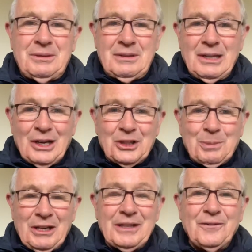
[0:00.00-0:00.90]

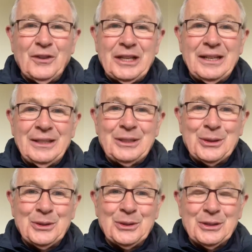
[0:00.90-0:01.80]
corresponding final
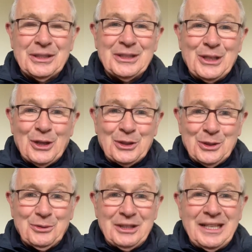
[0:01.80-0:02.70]
to
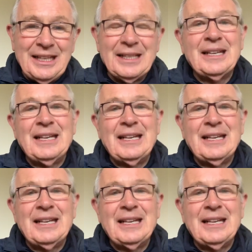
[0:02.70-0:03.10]
Knocknagree.